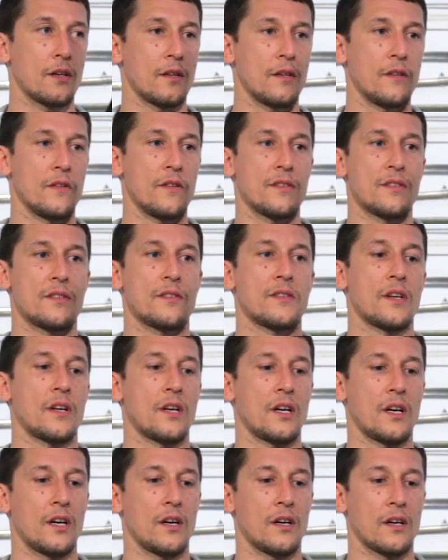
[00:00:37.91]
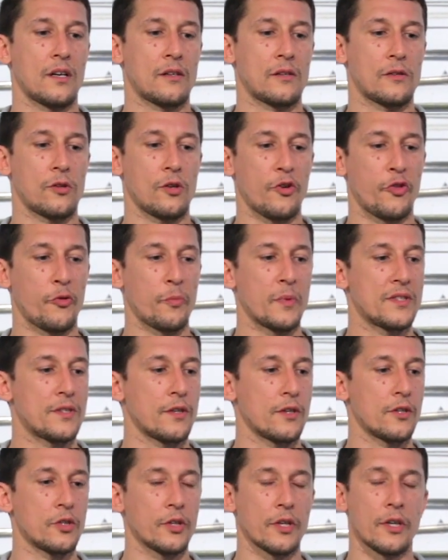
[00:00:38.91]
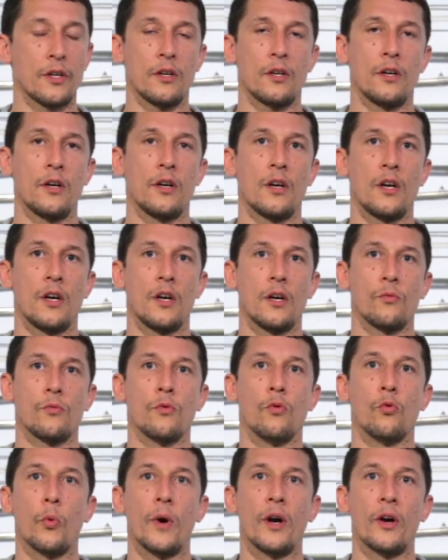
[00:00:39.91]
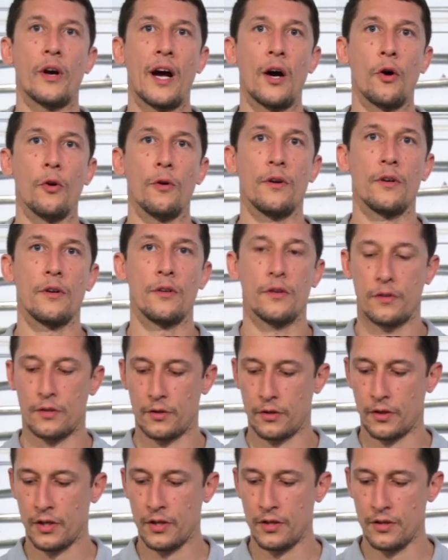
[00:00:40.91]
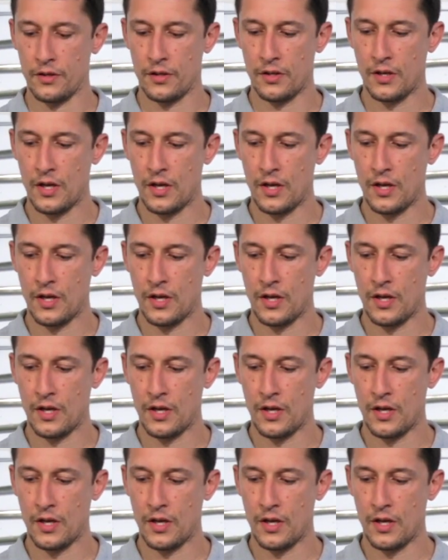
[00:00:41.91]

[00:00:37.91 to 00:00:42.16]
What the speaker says: this cloth material here will wear out, okay?